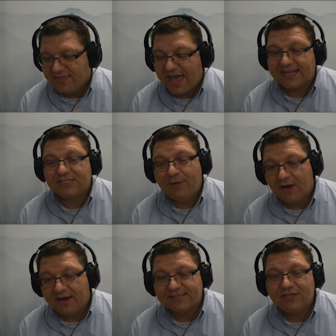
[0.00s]
that
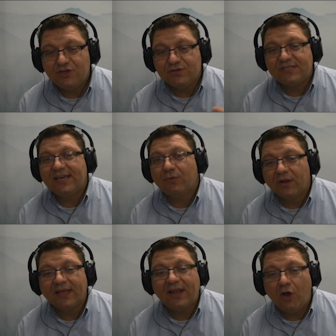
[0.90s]
experience and using it
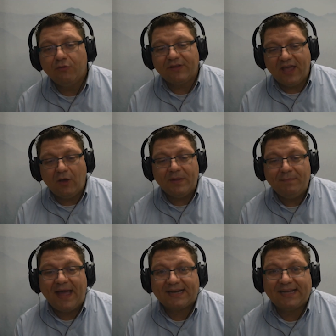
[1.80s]
really to hopefully help
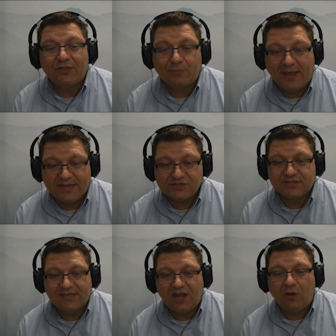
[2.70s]
impact other
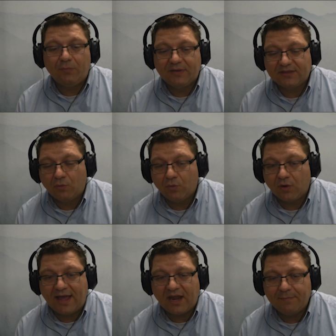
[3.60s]
patients and help get the
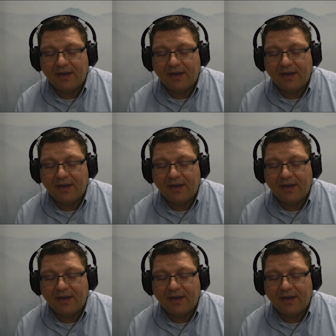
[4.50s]
word out